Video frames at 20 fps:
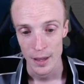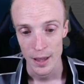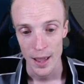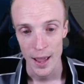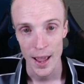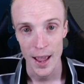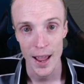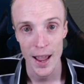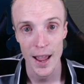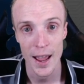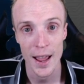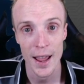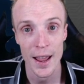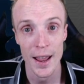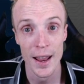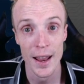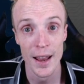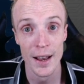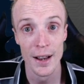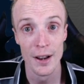
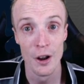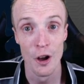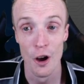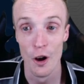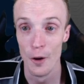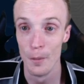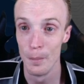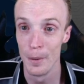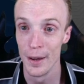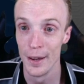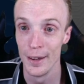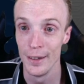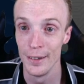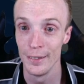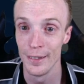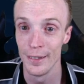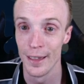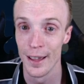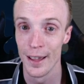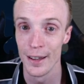and
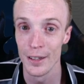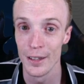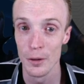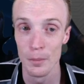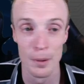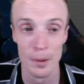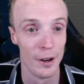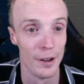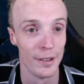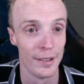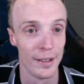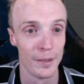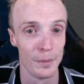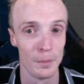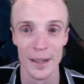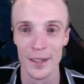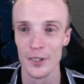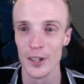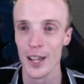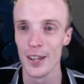hoping that your opponent doesn't
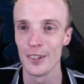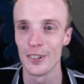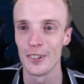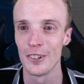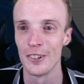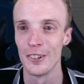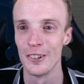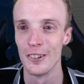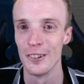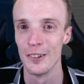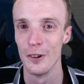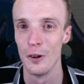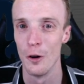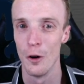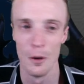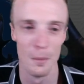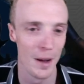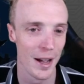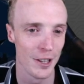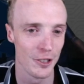play Judge
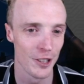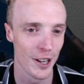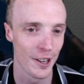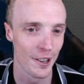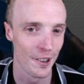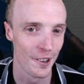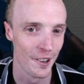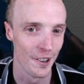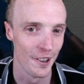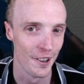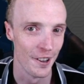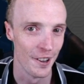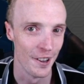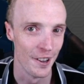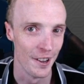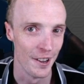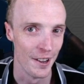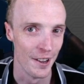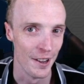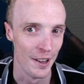or Marshadow.
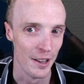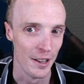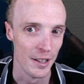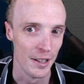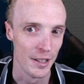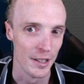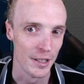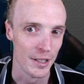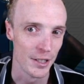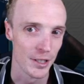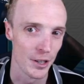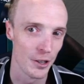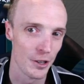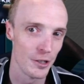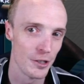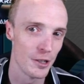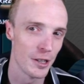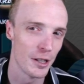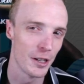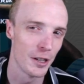So
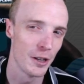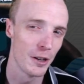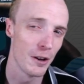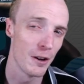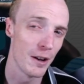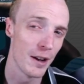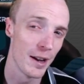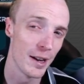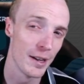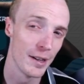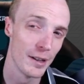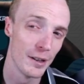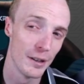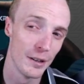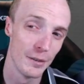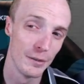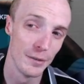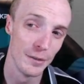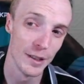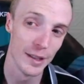you're kind
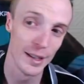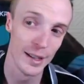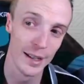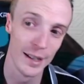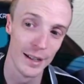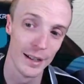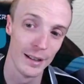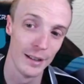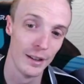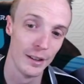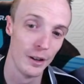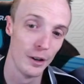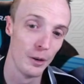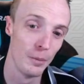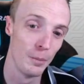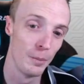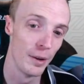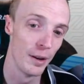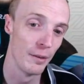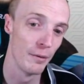of in a little
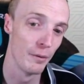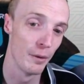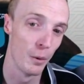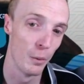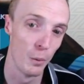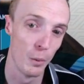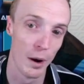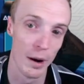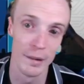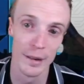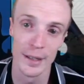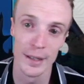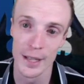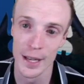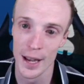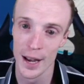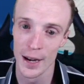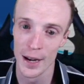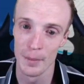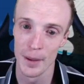bit of a worry
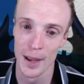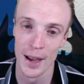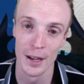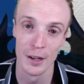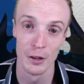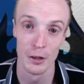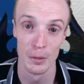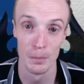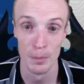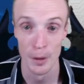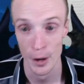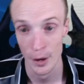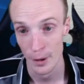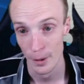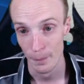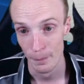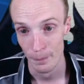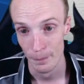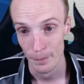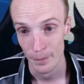town about your
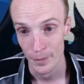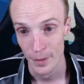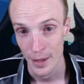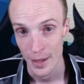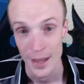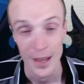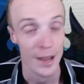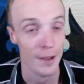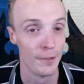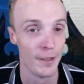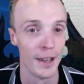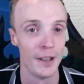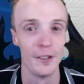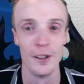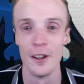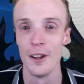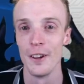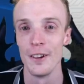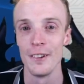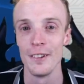opponent. If they
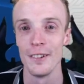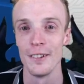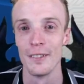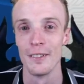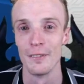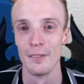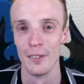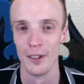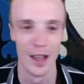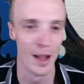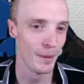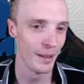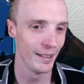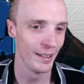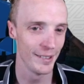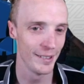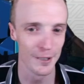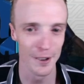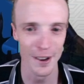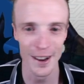don't,
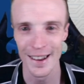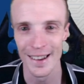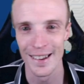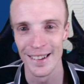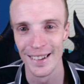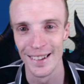reliability is great.